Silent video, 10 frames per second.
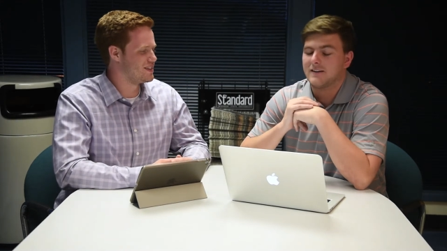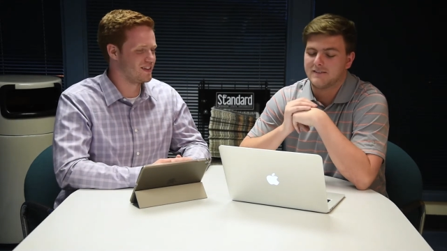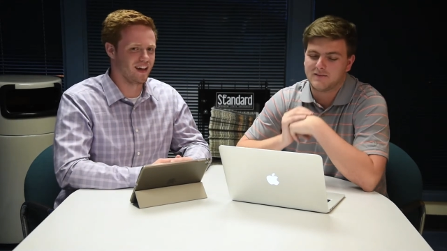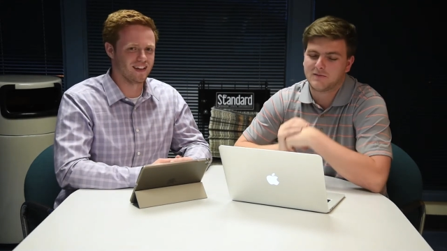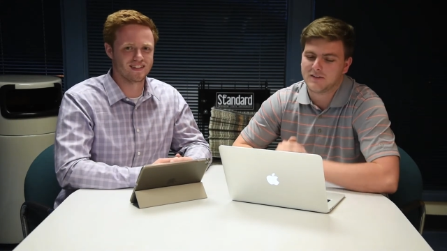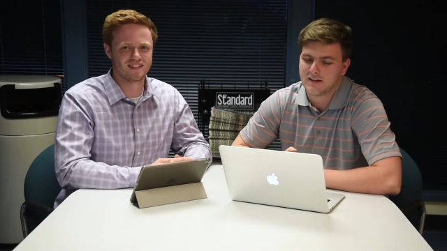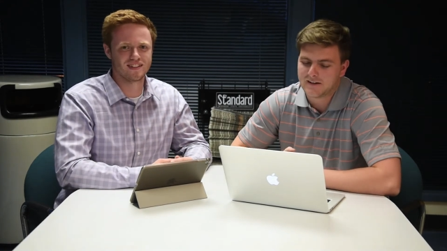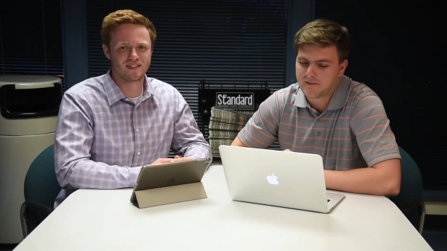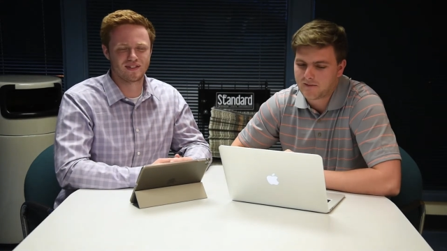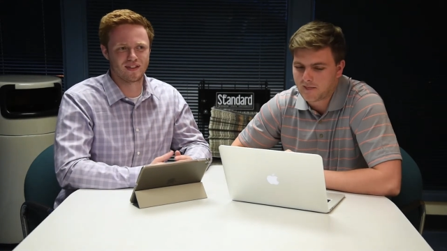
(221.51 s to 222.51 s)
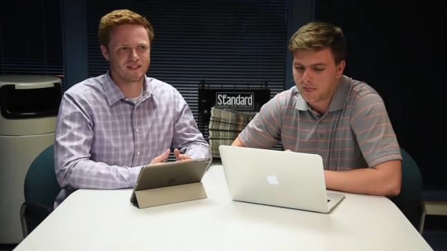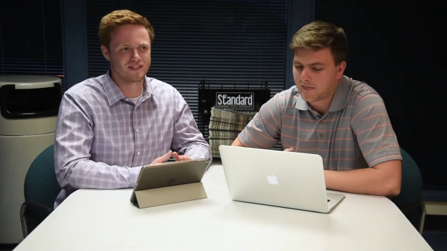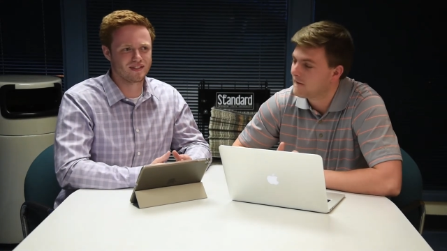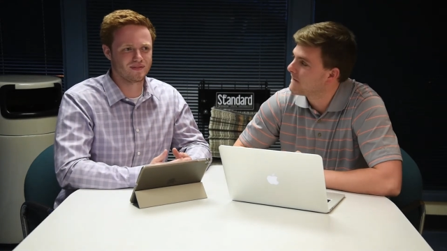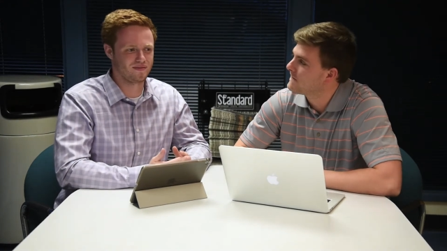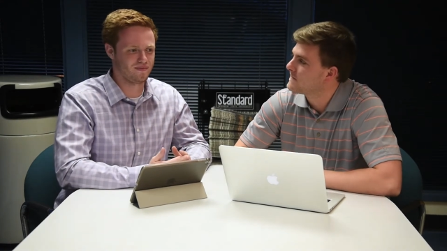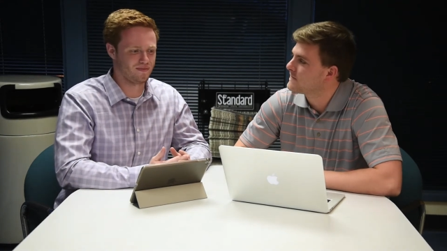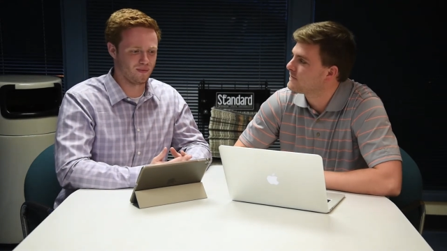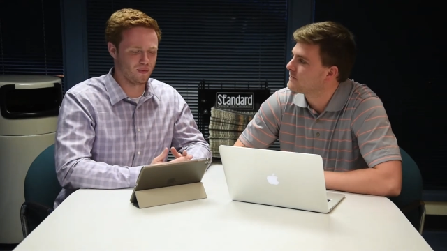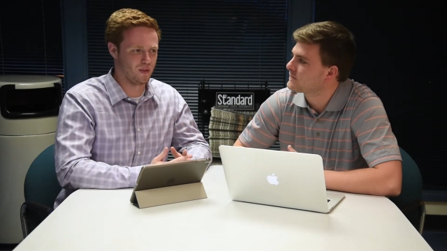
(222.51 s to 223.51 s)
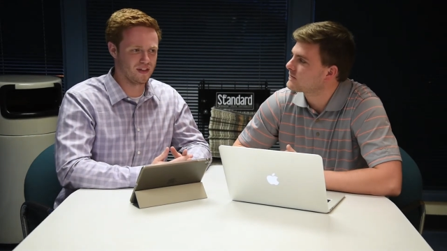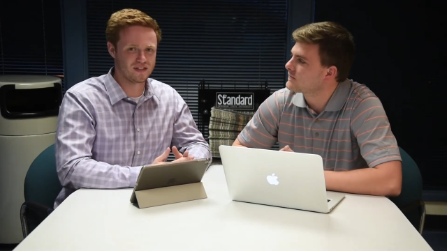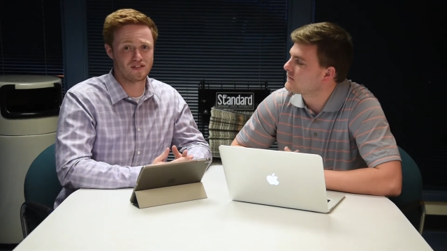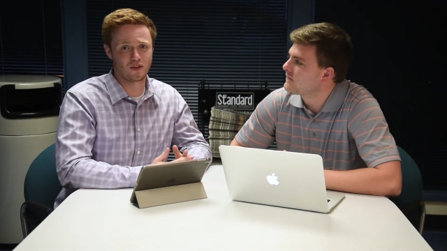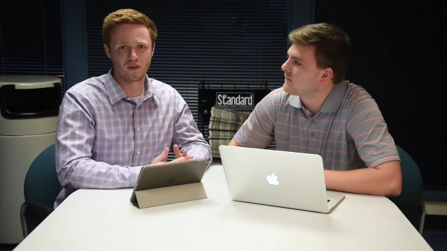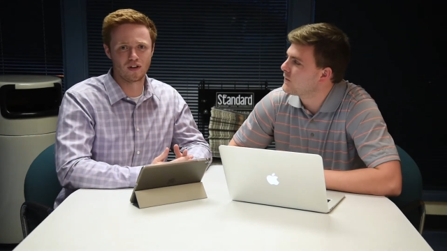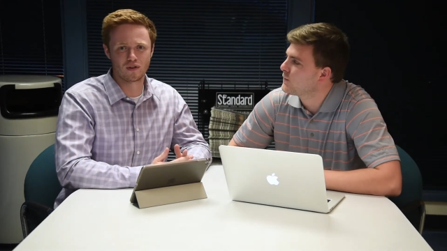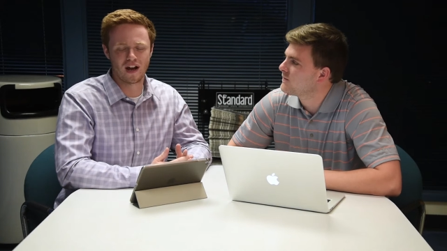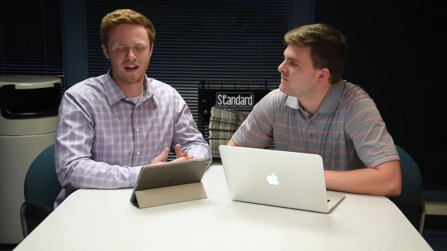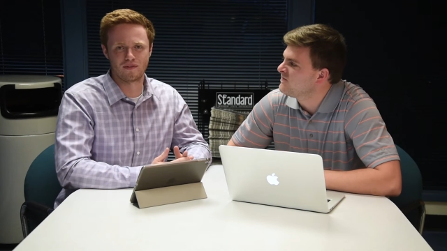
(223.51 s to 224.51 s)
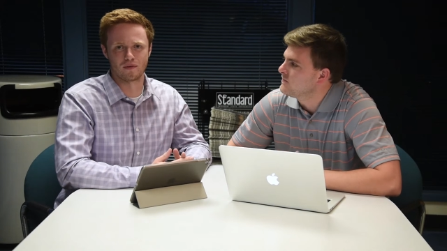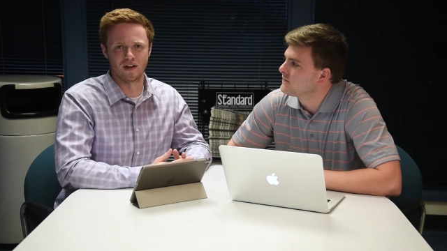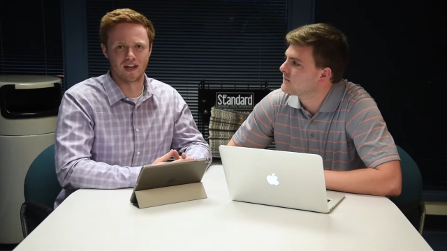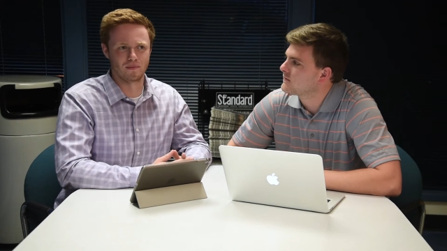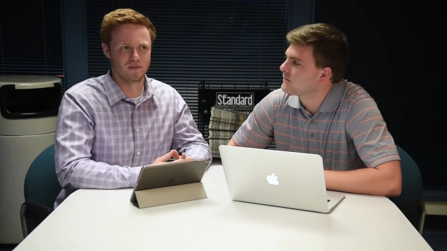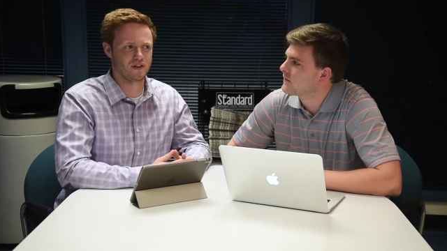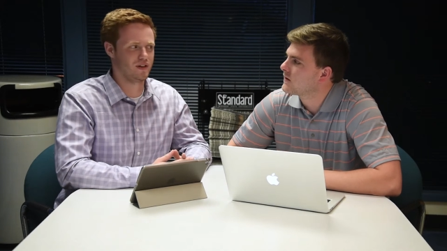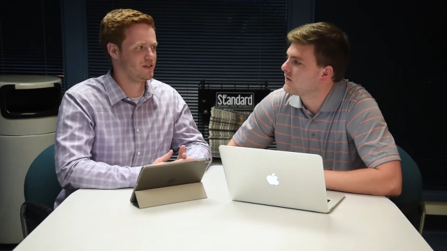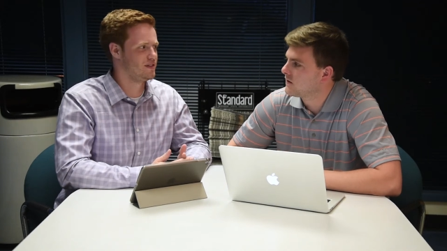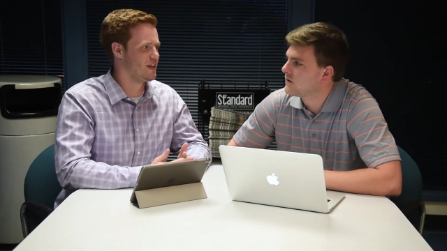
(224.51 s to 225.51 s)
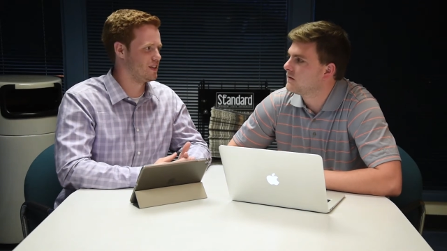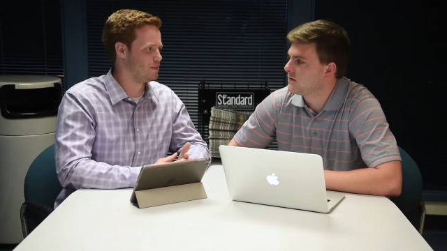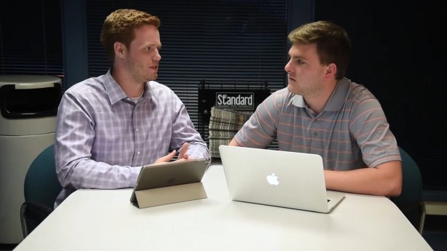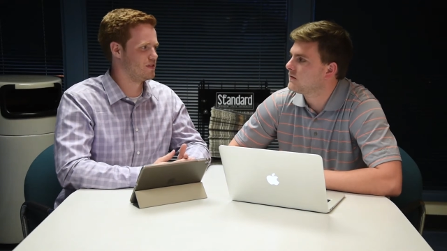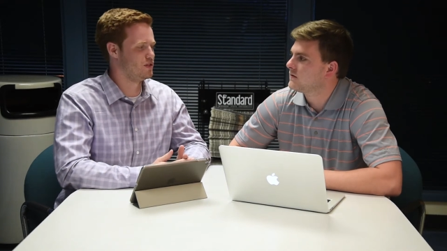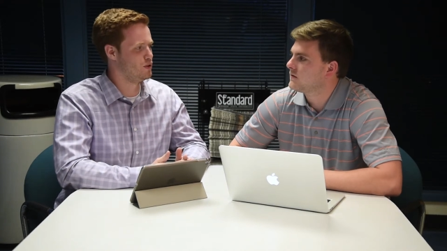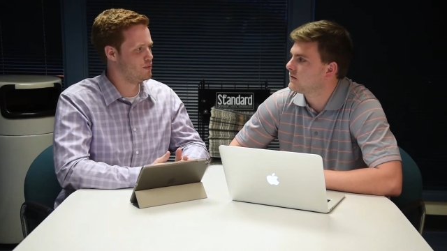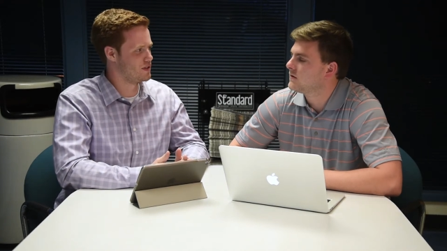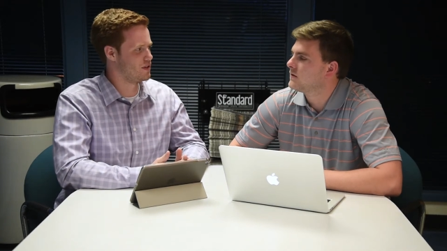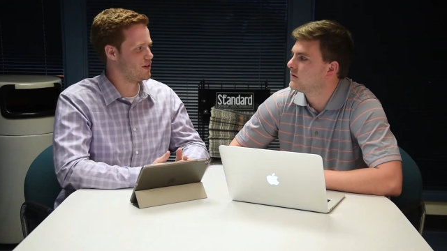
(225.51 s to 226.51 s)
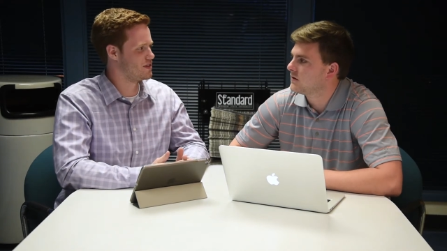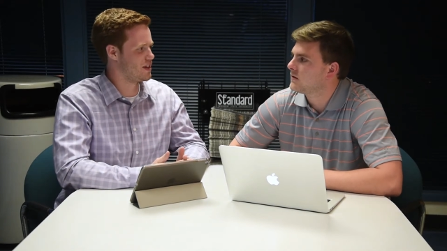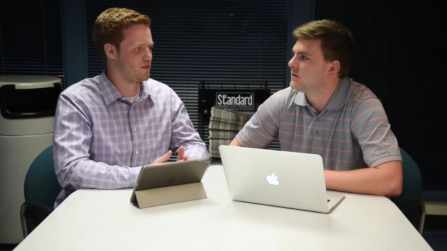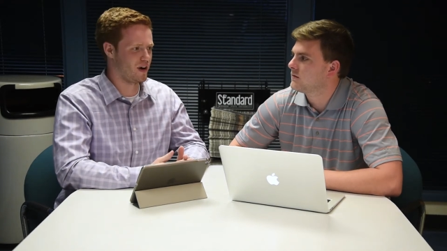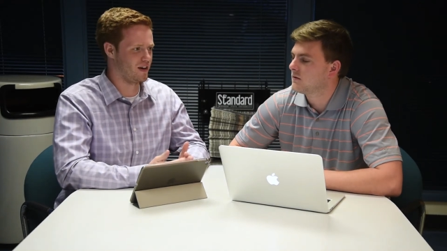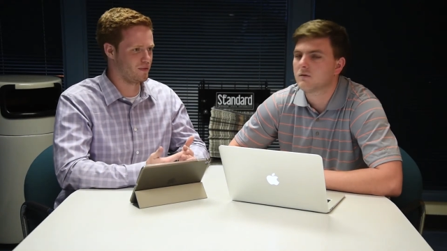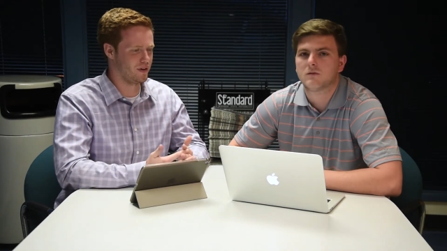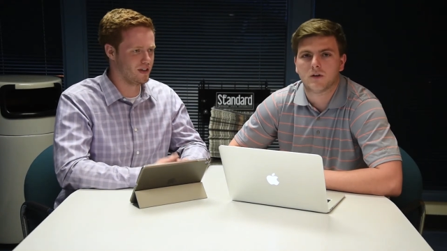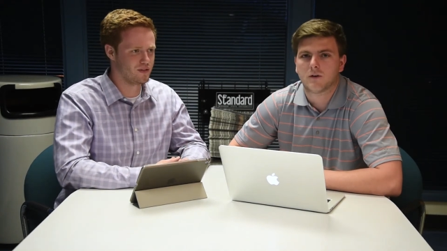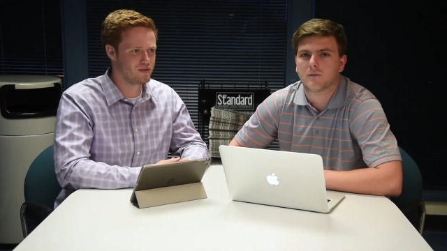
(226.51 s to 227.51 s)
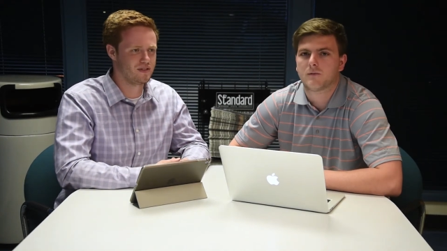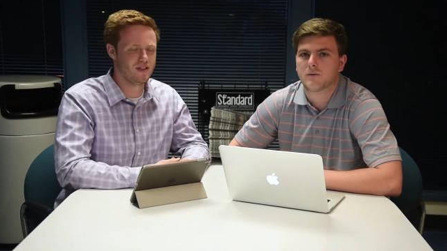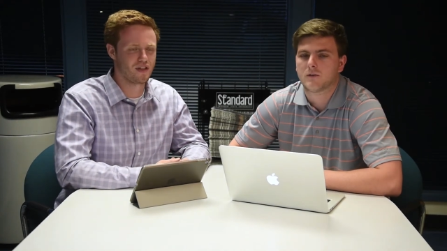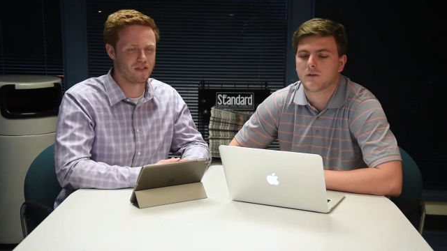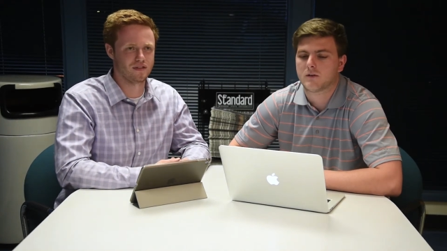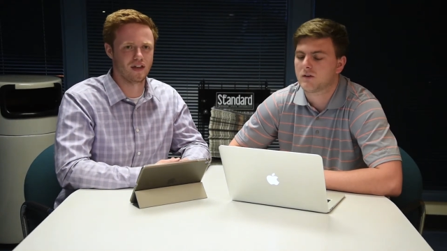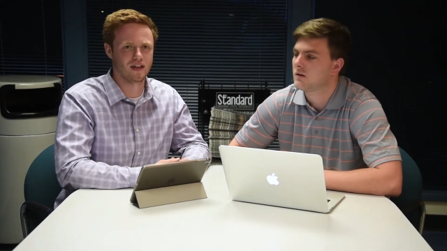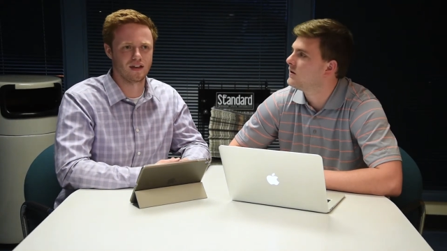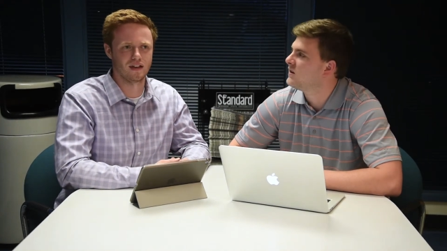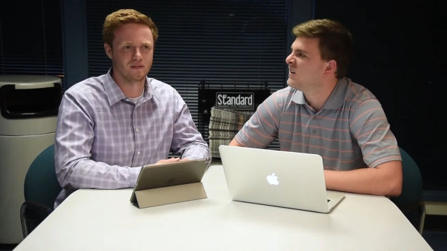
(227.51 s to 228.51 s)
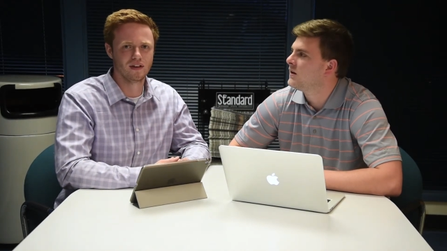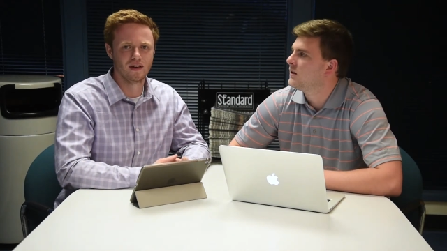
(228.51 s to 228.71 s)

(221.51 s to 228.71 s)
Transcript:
Speaker 1: these guys. This yeah. is this is this is the real rivalry at Missouri State, the Mizzou Missouri State rivalry. Yeah. There's nothing like it